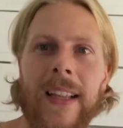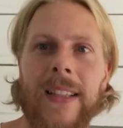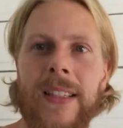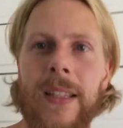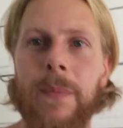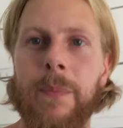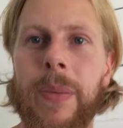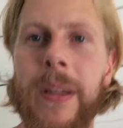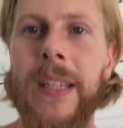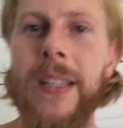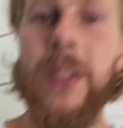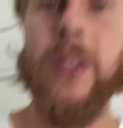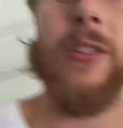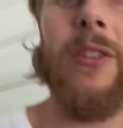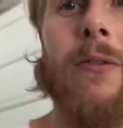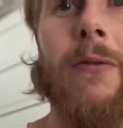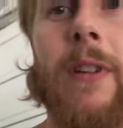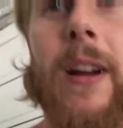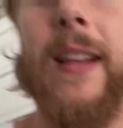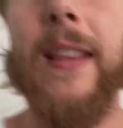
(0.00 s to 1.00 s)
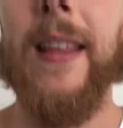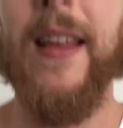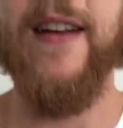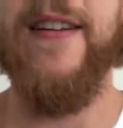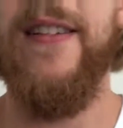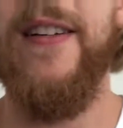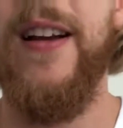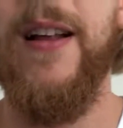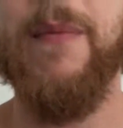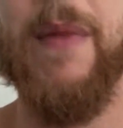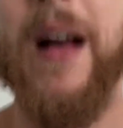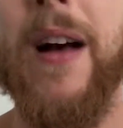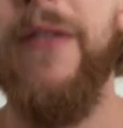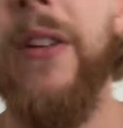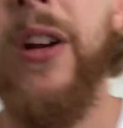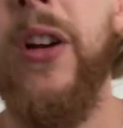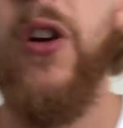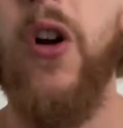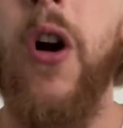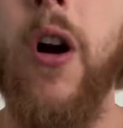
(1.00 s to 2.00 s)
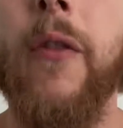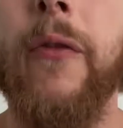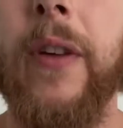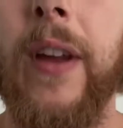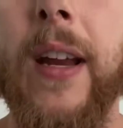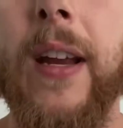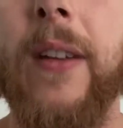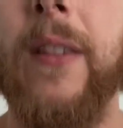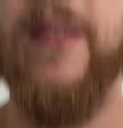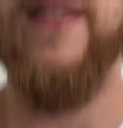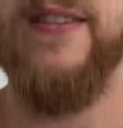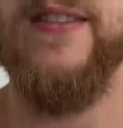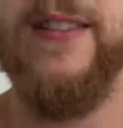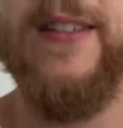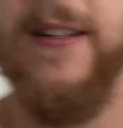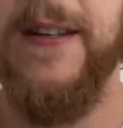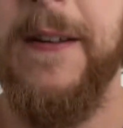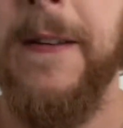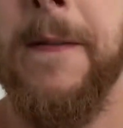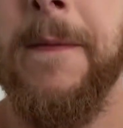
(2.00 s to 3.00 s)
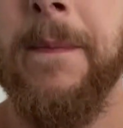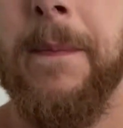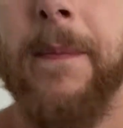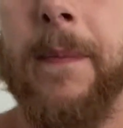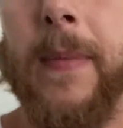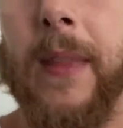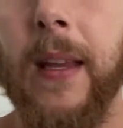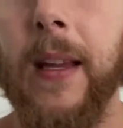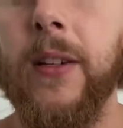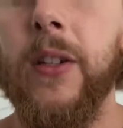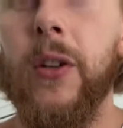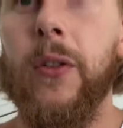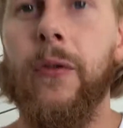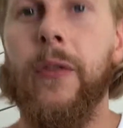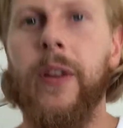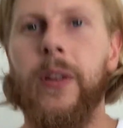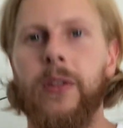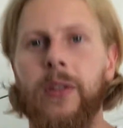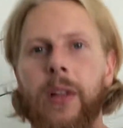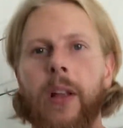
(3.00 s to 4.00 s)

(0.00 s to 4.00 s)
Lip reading: the beach right there, and I'm having a coffee and it just feels